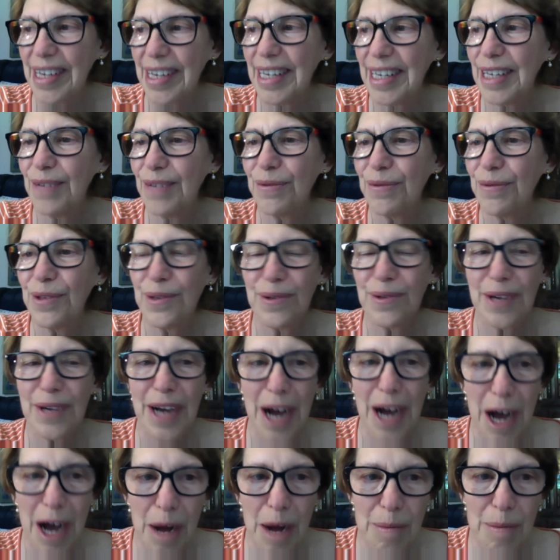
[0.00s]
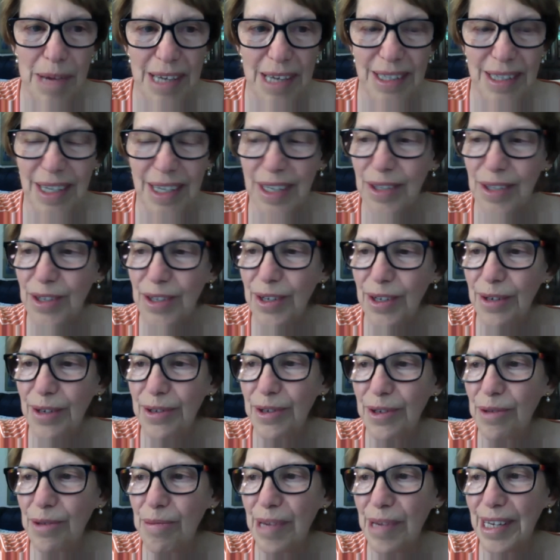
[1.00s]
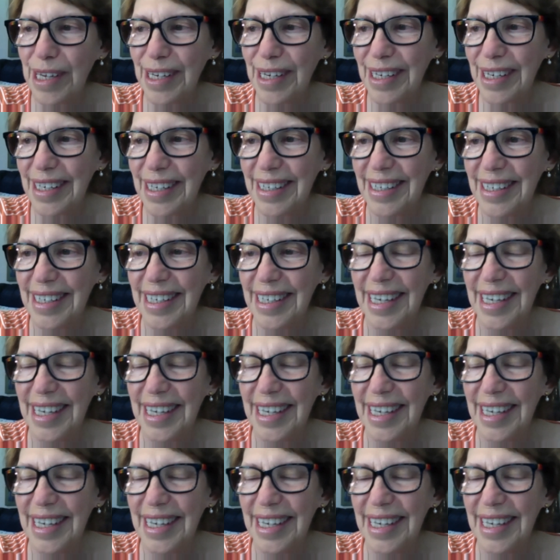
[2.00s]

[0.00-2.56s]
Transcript: if you comment on social media,